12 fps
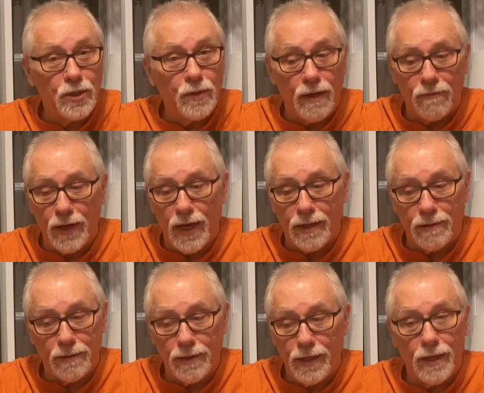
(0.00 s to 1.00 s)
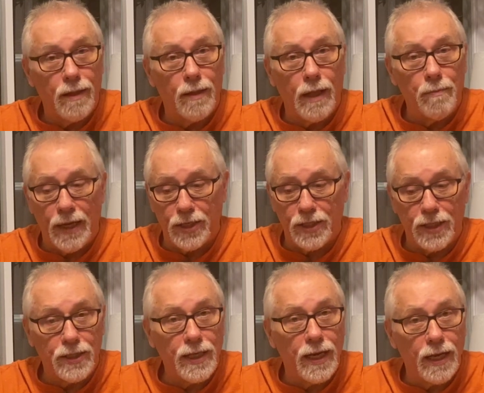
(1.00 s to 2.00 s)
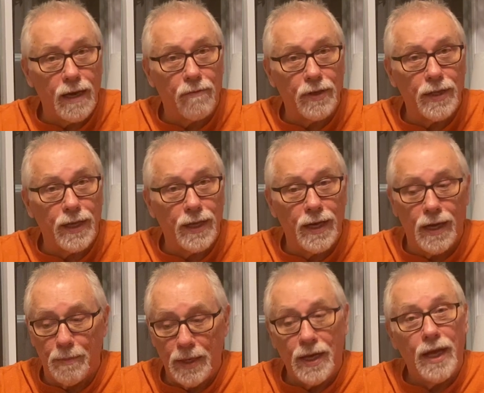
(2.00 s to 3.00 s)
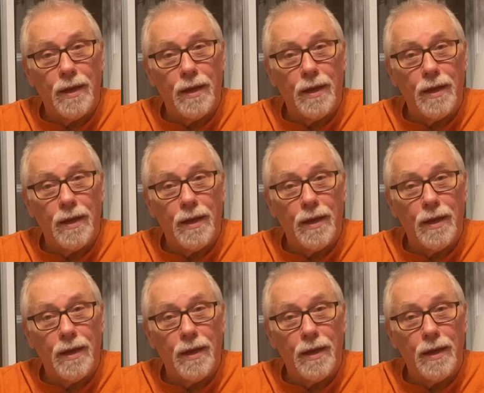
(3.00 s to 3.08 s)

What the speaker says: So that makes setting everything up